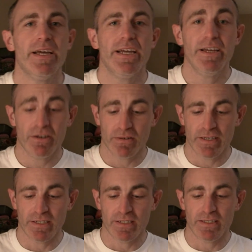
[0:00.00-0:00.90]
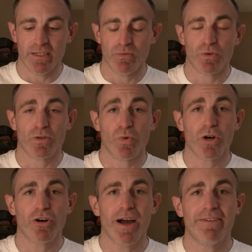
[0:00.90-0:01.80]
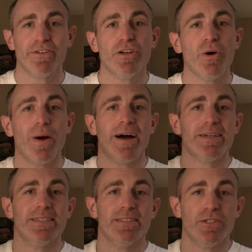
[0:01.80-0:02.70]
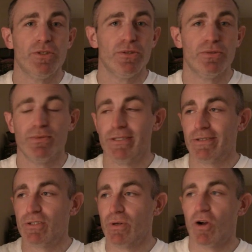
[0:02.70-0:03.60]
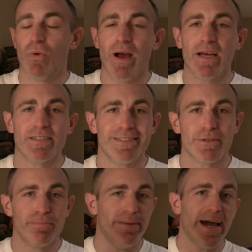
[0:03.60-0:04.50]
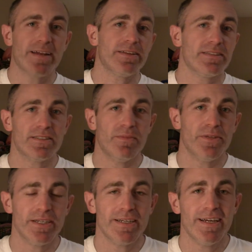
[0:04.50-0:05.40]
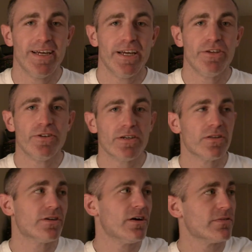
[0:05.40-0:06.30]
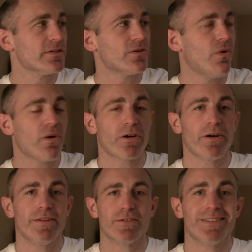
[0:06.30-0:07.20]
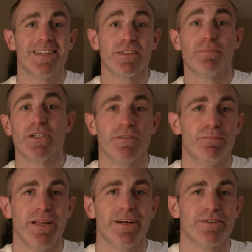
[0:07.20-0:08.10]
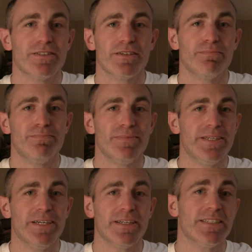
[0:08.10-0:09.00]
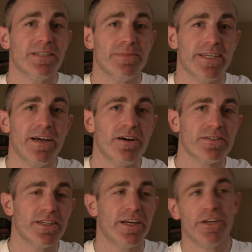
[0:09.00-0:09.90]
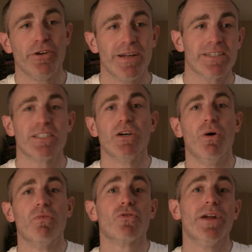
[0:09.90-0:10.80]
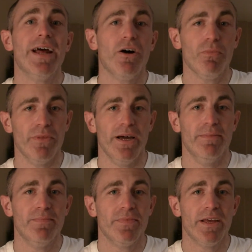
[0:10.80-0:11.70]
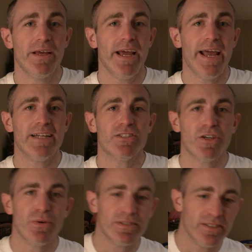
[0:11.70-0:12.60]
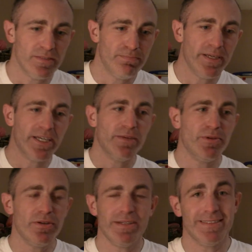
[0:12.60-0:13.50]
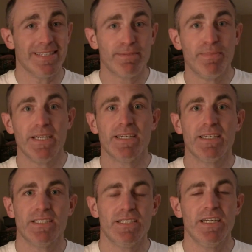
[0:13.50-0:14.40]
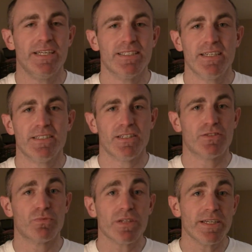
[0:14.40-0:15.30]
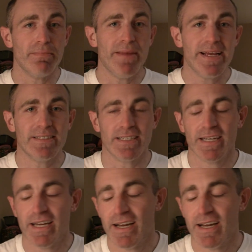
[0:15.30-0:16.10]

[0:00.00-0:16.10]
Here in World of Warcraft, you go out into do a quest and you're battling something. You could look over in the corner and there's another bunch of players that are killing something else. You could actually go over and help them, and so it's this big community. It's like being in a city. It's really amazing.